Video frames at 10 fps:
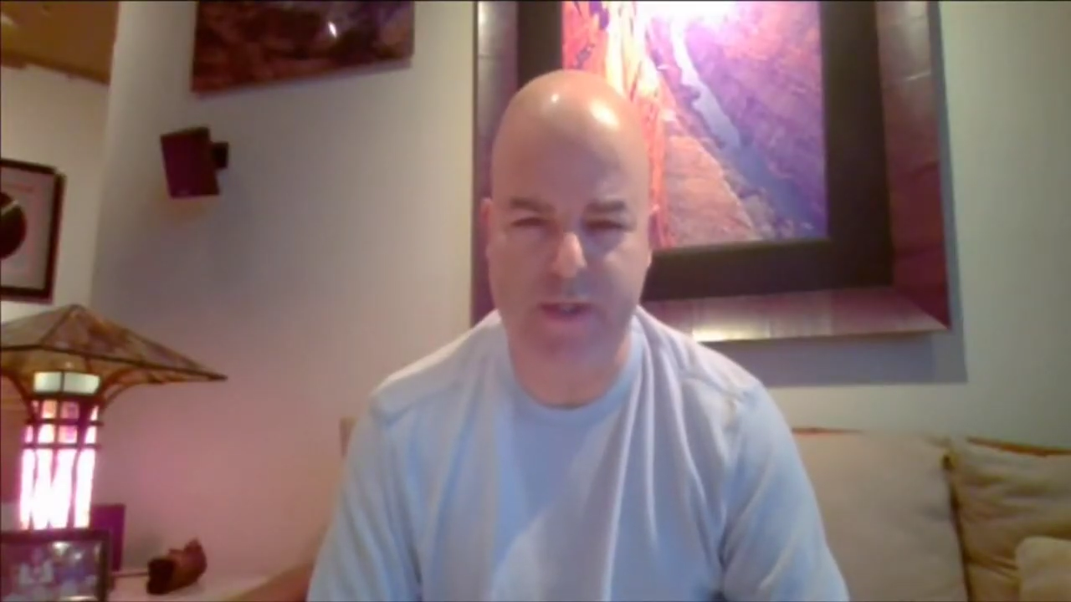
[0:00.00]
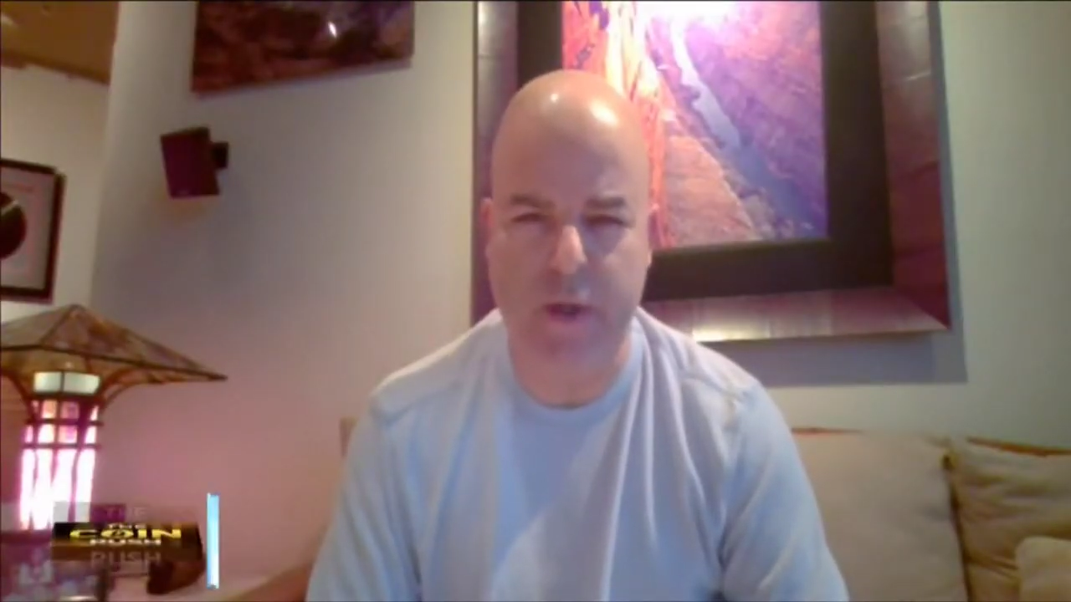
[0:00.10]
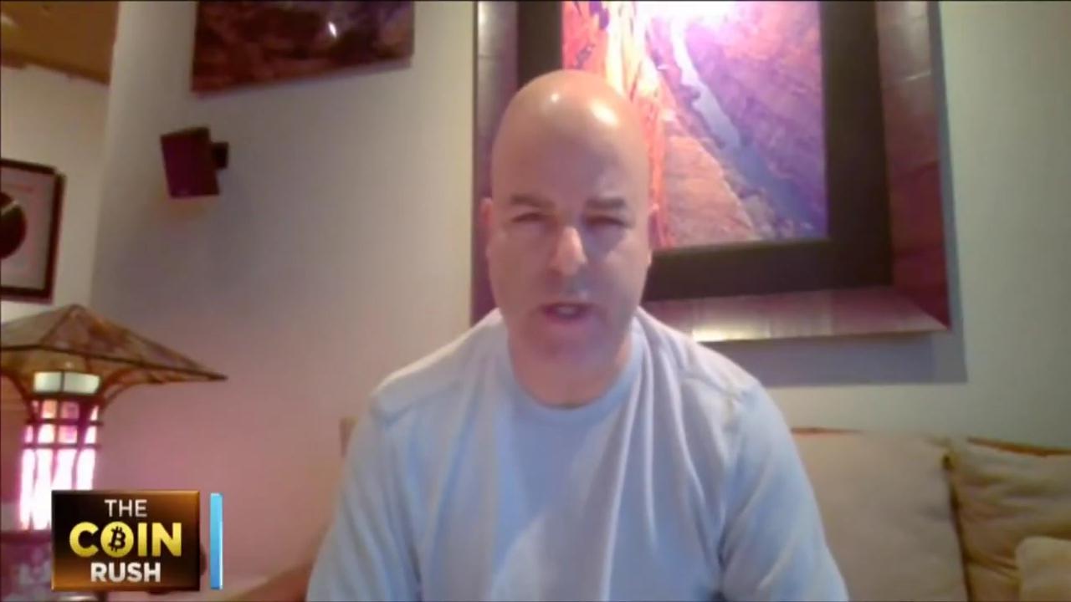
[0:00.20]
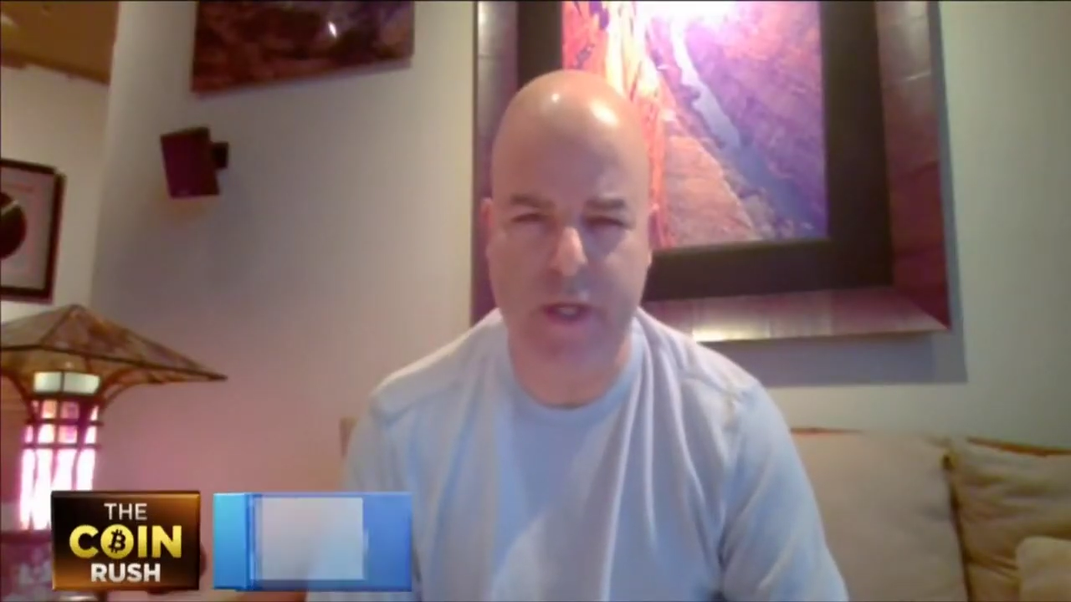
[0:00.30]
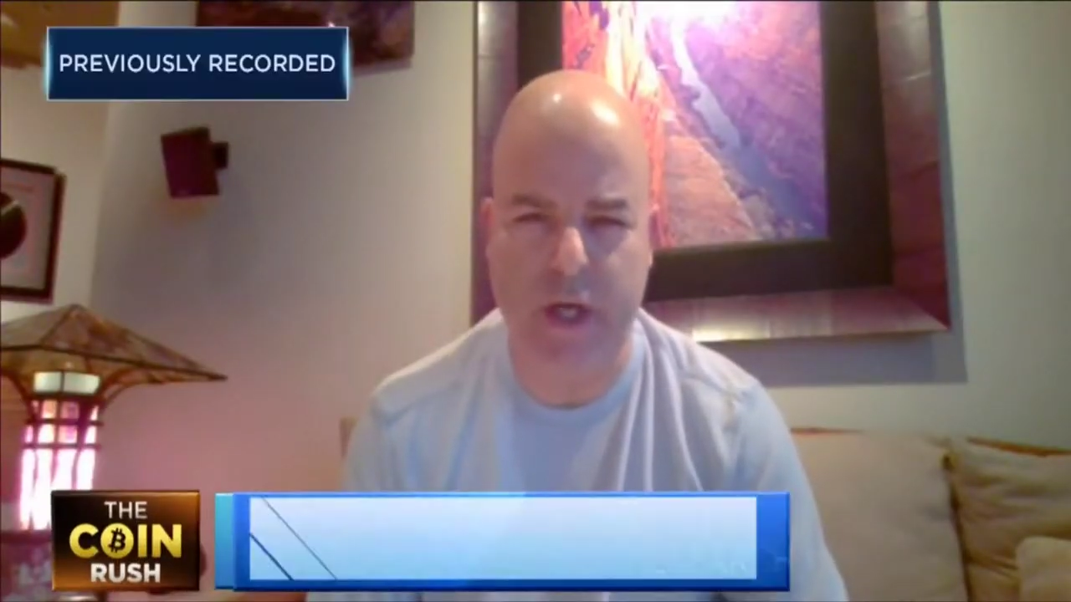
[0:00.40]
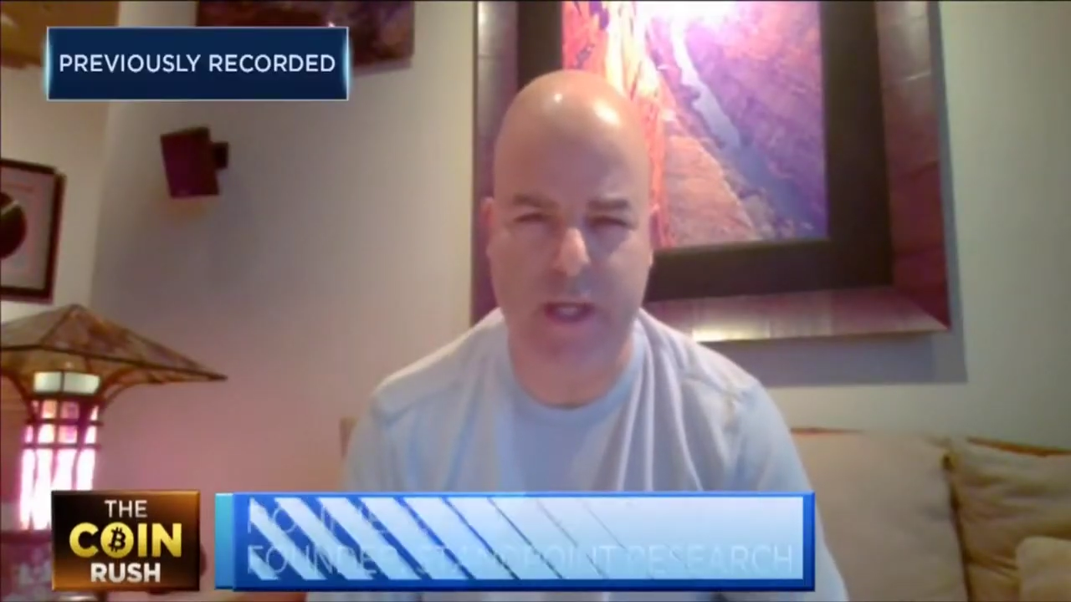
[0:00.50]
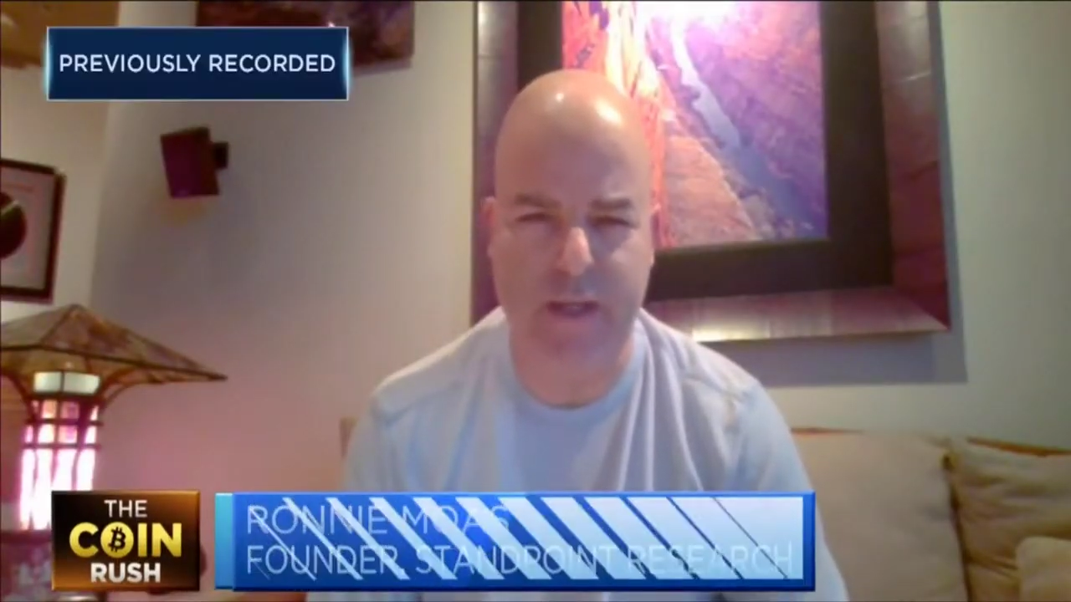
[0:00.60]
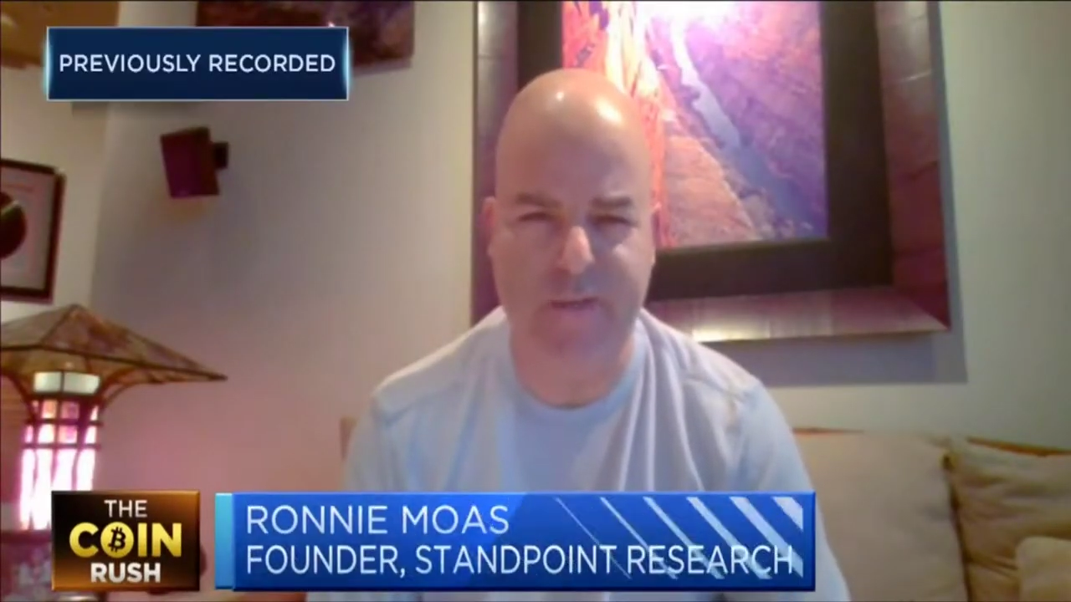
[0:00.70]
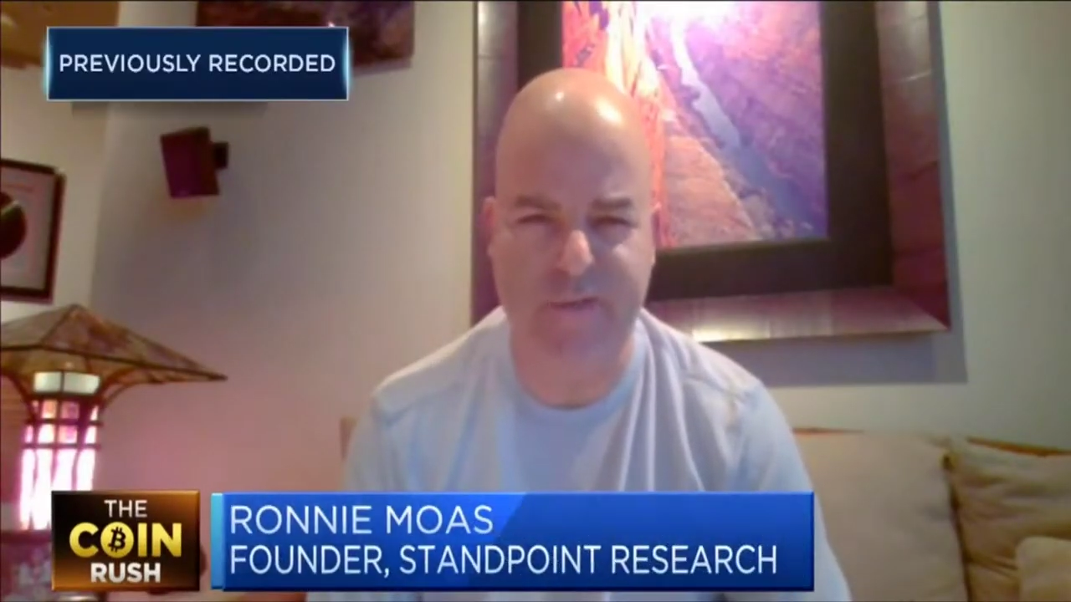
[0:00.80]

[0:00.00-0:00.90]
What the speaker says: going on in the